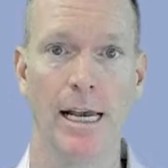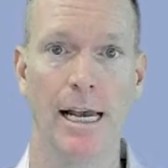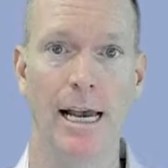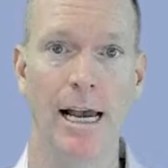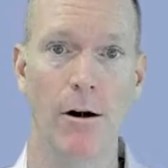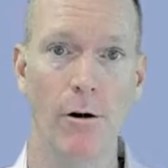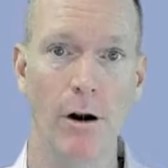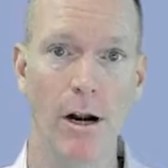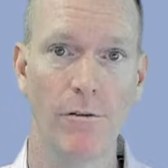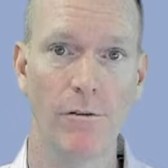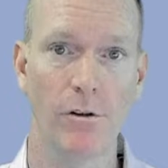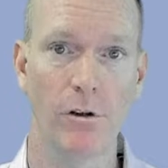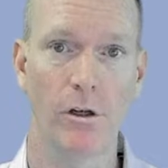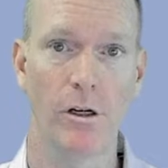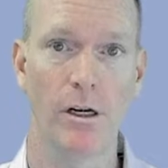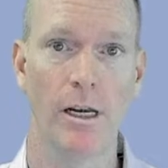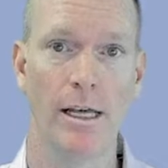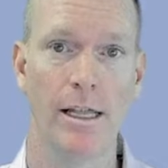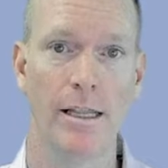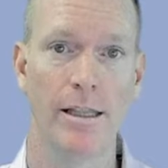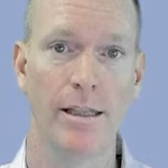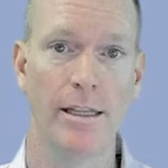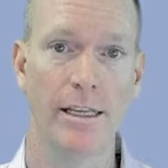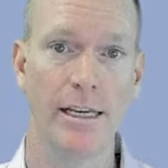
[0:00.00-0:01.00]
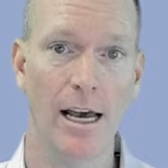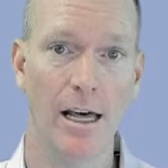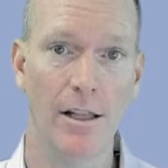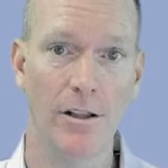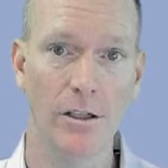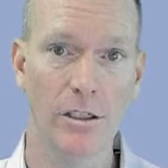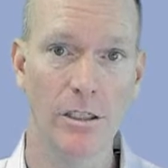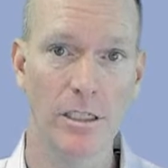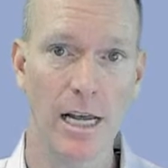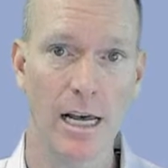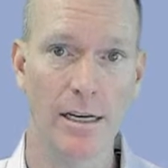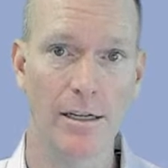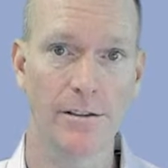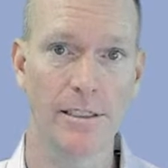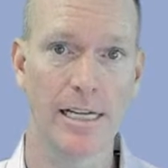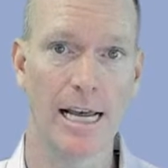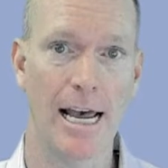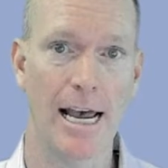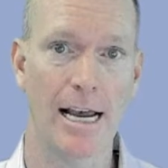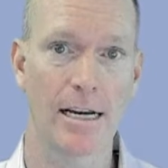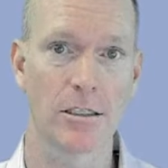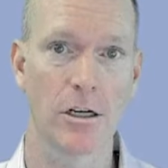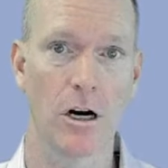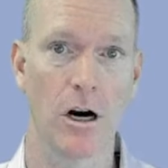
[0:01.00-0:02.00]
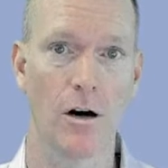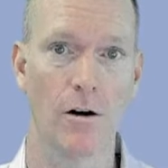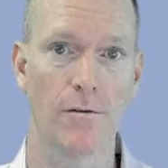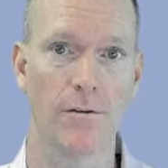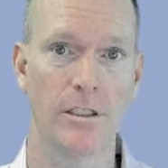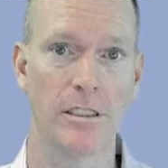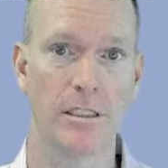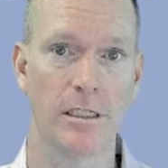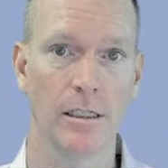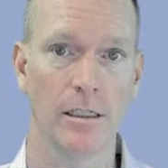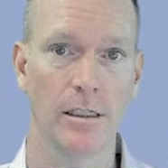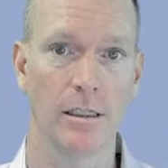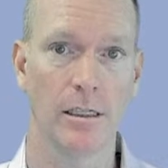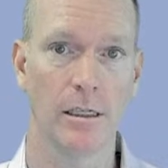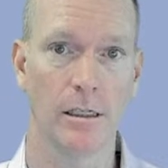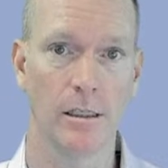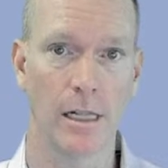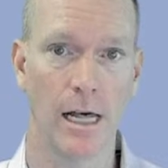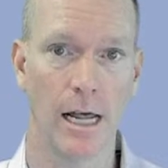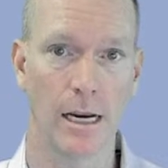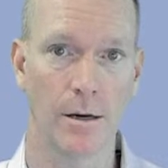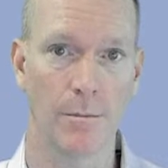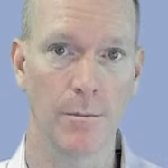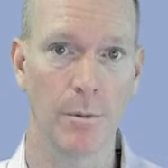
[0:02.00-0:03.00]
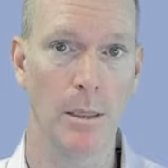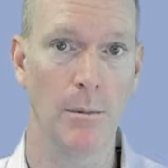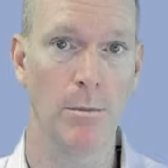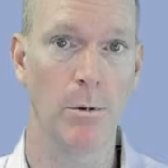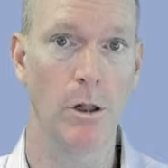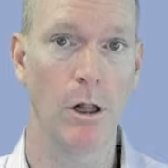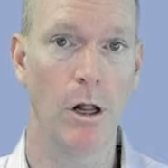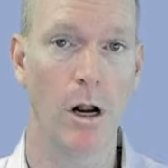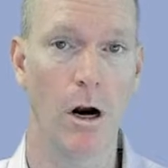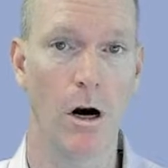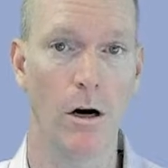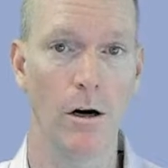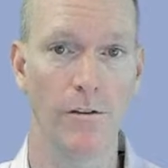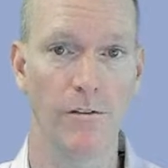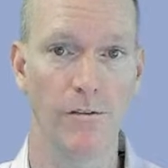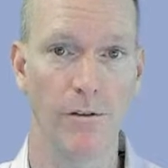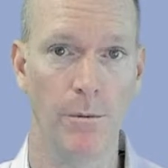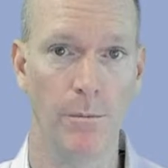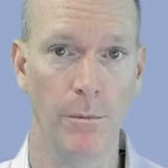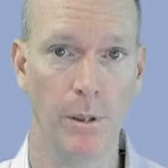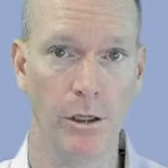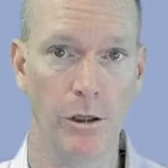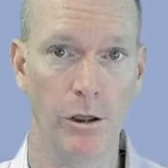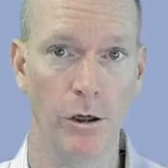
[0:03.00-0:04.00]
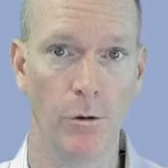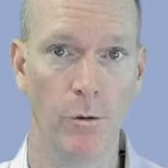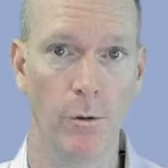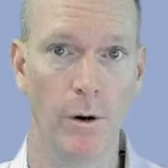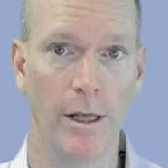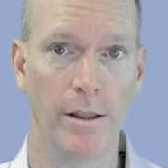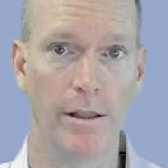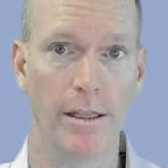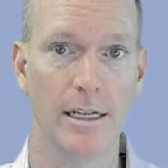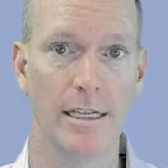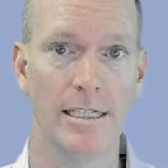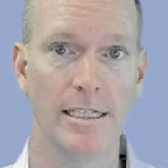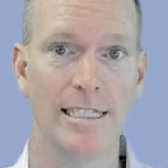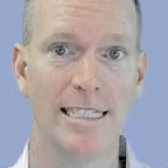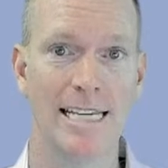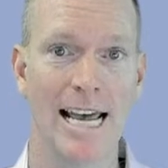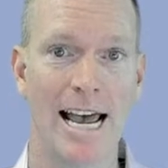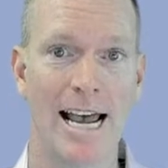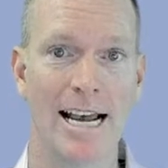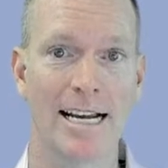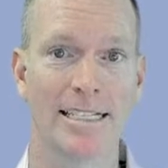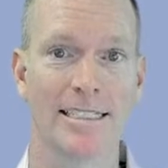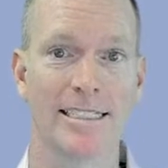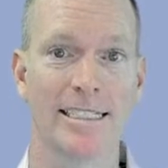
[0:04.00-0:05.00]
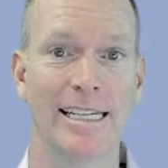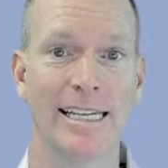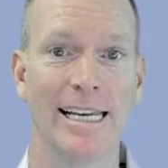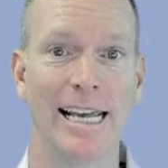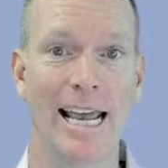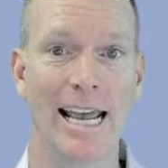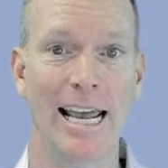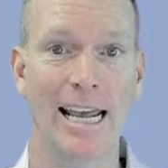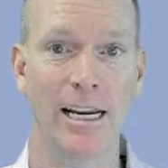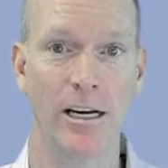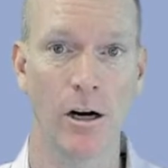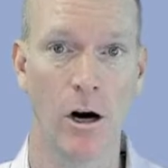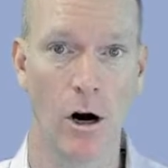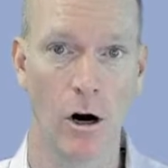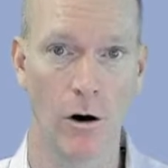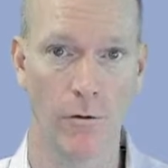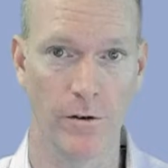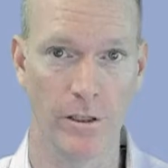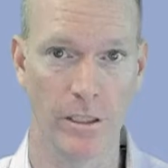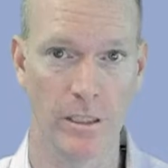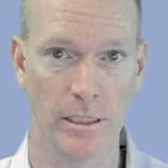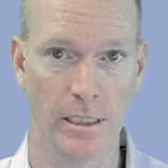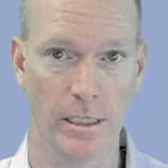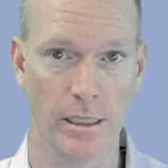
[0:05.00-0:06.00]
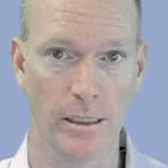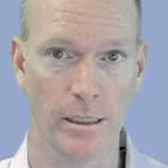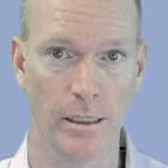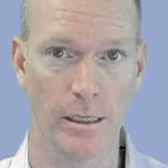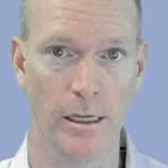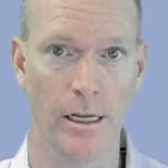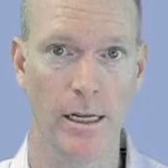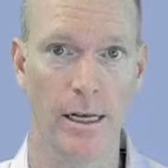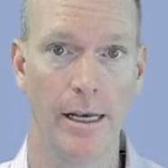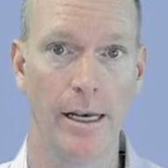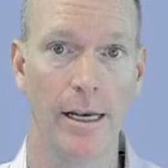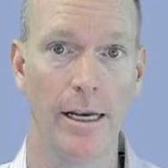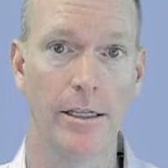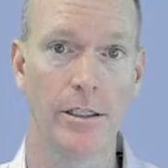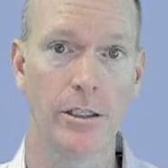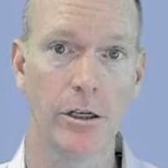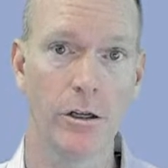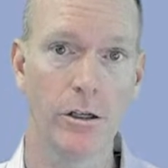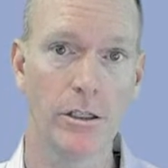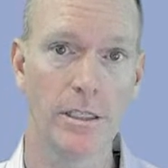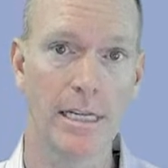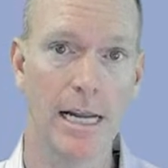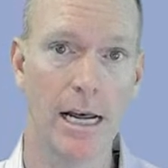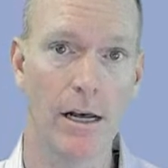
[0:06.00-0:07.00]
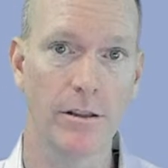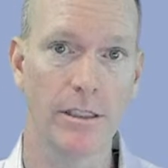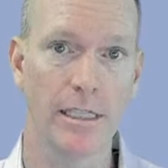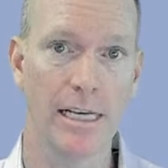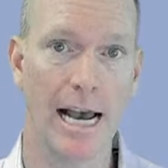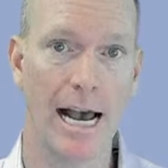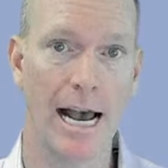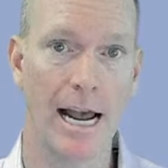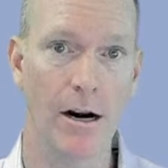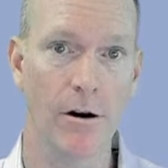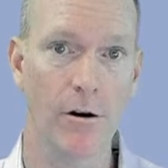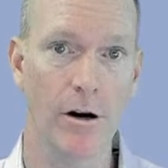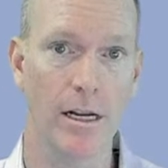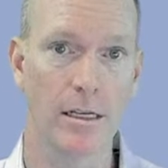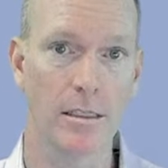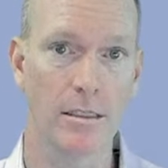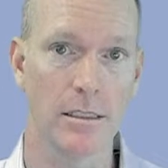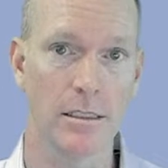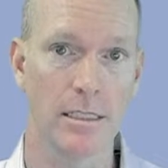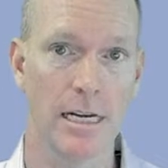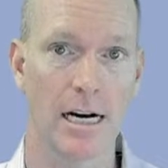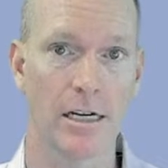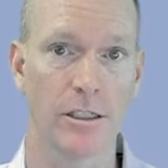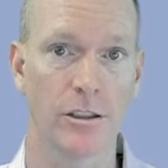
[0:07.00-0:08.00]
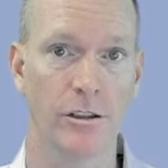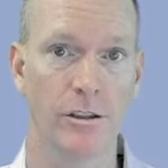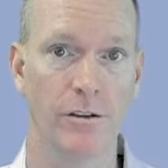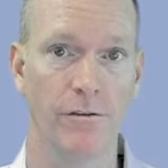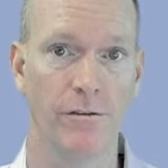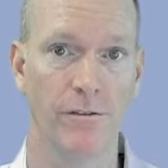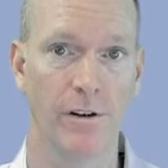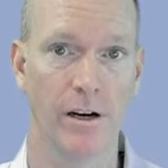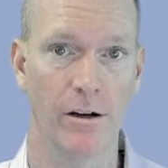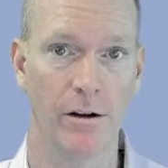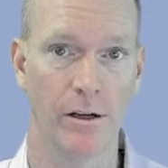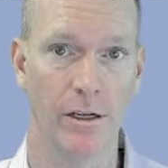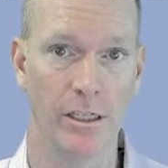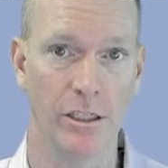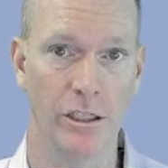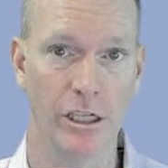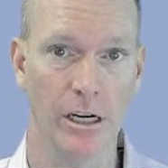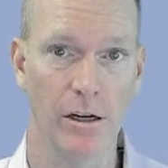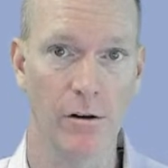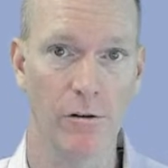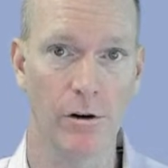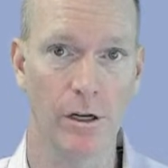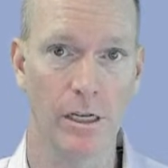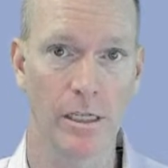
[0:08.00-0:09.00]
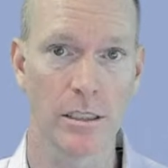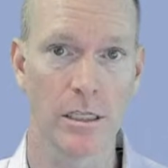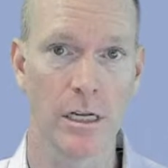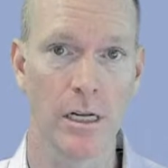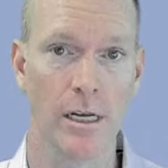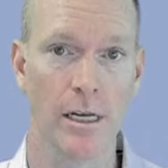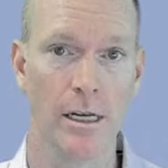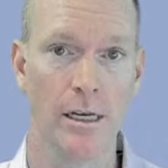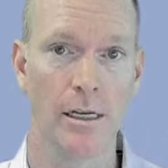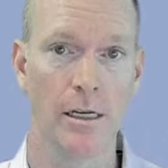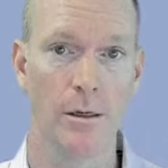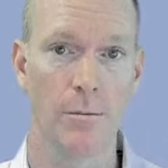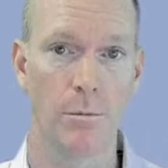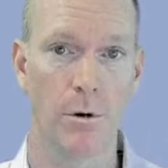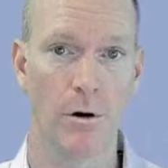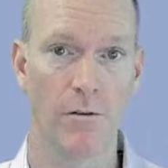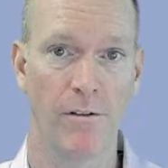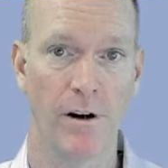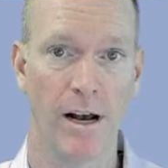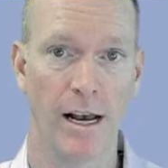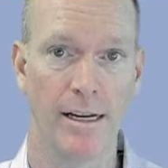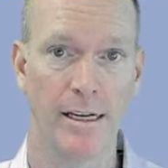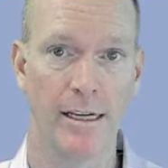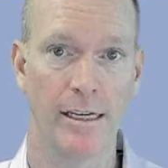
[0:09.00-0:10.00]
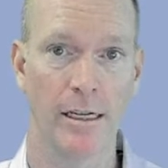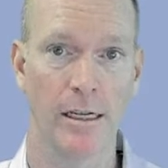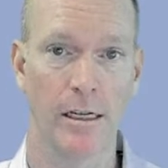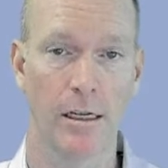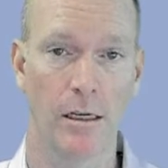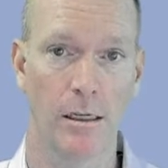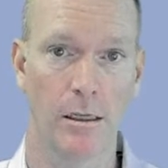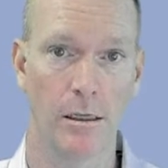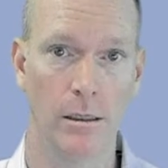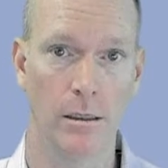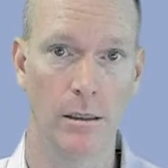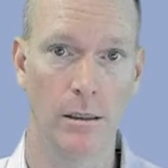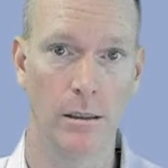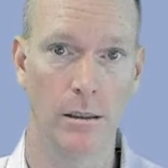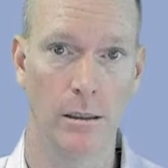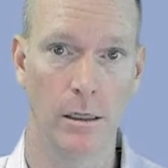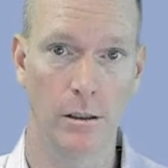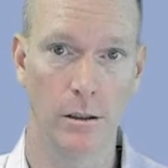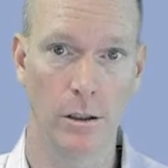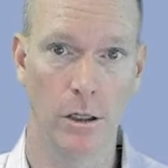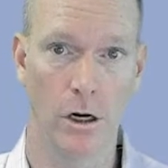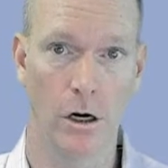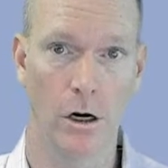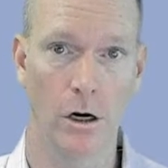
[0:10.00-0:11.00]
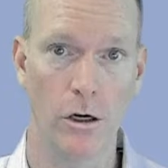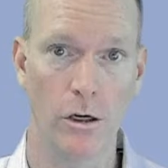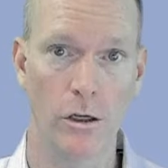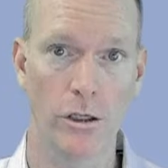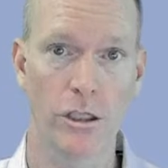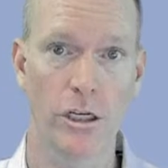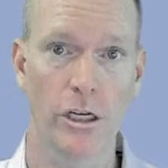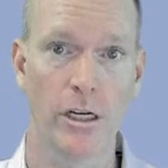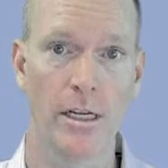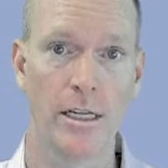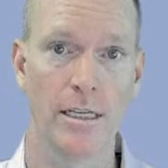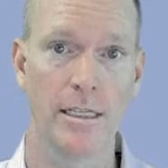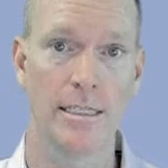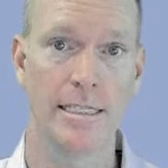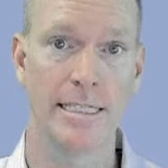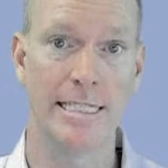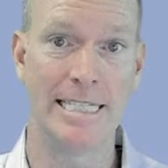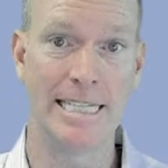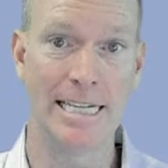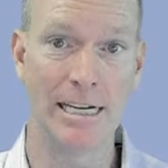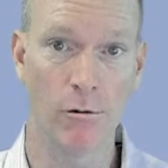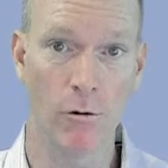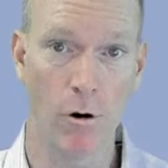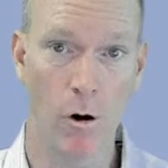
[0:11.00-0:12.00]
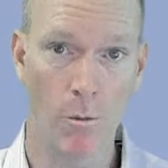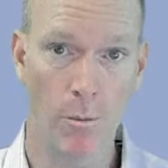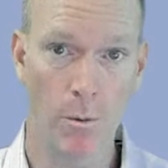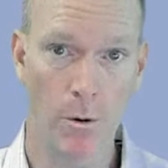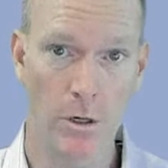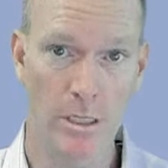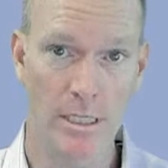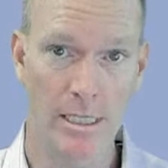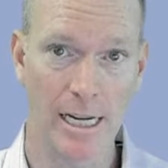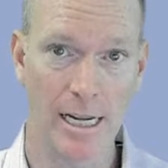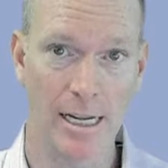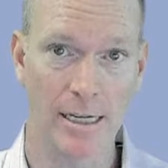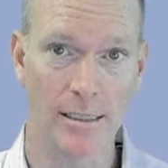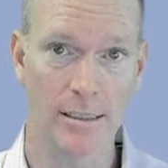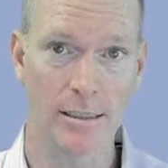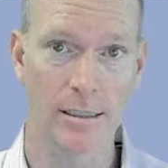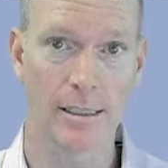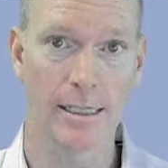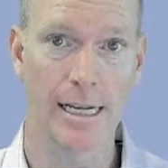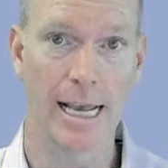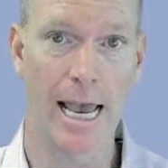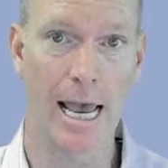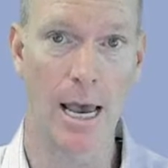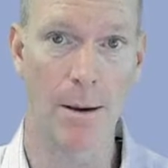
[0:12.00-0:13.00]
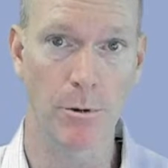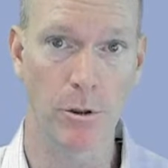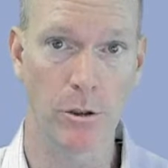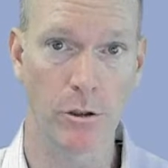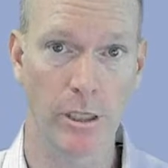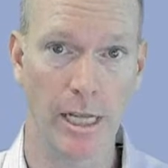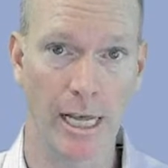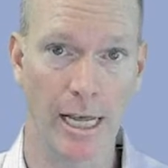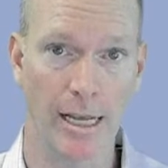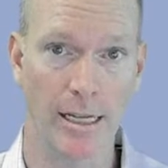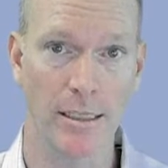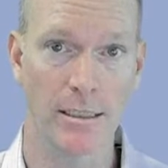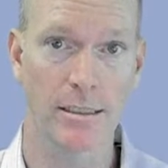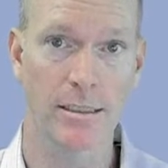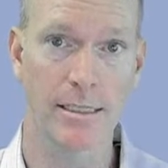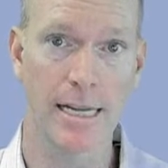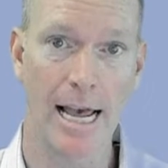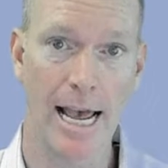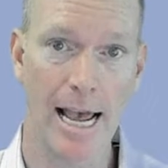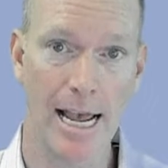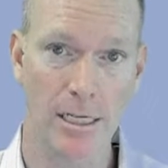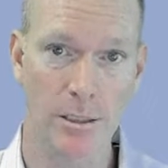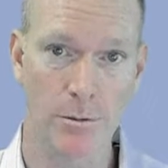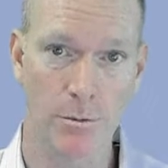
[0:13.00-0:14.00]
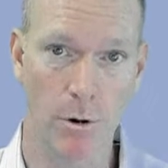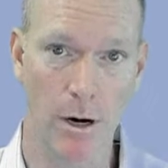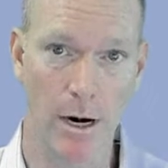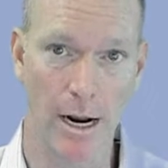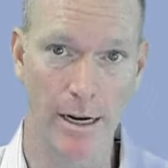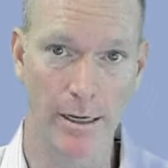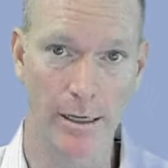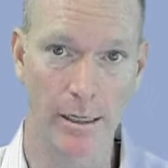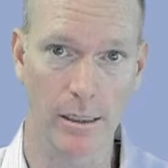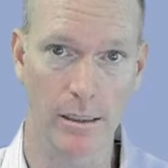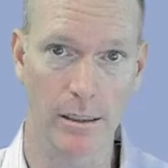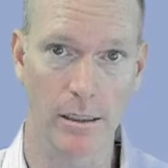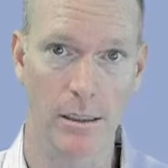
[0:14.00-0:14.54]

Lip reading: However, the other side of tax harvesting that a lot of people aren't familiar with is tax gain harvesting. It turns out the IRS is actually very generous, providing a large 0% capital gains tax bracket.